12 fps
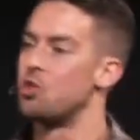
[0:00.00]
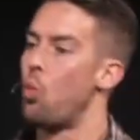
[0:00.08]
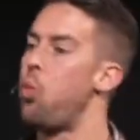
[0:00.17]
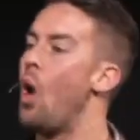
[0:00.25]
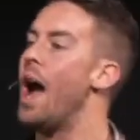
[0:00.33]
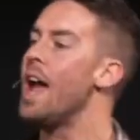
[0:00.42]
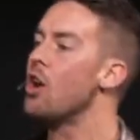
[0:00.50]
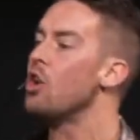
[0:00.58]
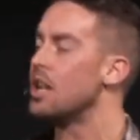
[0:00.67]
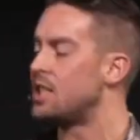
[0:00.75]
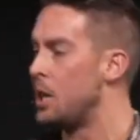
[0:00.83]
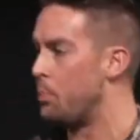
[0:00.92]
wired
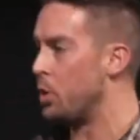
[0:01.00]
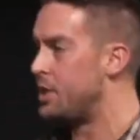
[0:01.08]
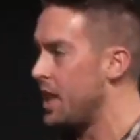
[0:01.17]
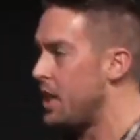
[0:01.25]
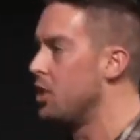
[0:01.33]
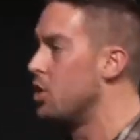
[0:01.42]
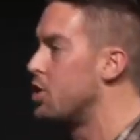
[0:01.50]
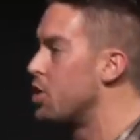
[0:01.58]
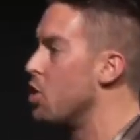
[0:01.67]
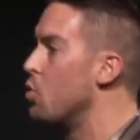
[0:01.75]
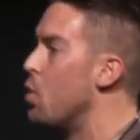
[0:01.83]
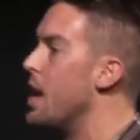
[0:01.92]
us a particular
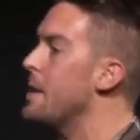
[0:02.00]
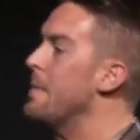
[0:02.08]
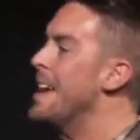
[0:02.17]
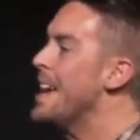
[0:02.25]
certain way,